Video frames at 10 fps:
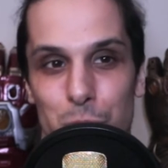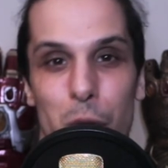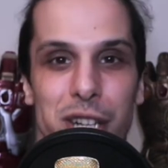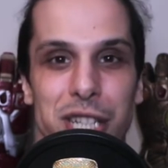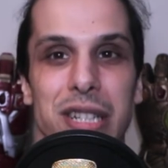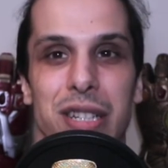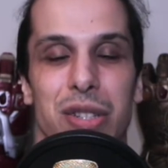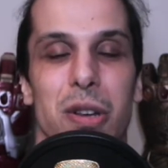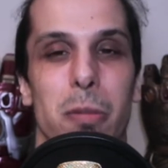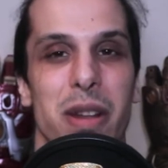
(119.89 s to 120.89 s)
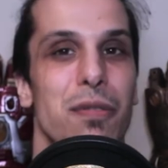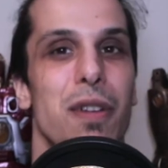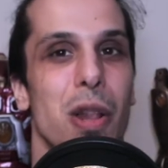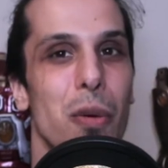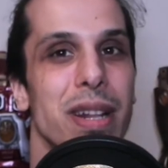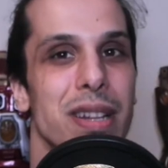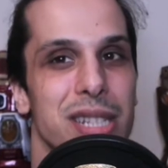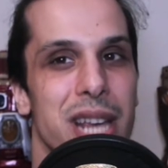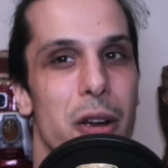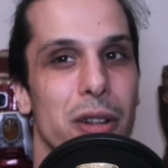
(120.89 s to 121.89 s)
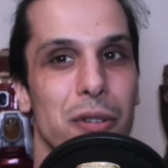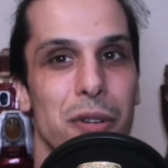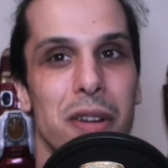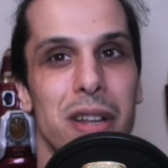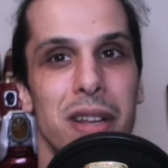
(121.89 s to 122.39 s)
Watching this film and following this character,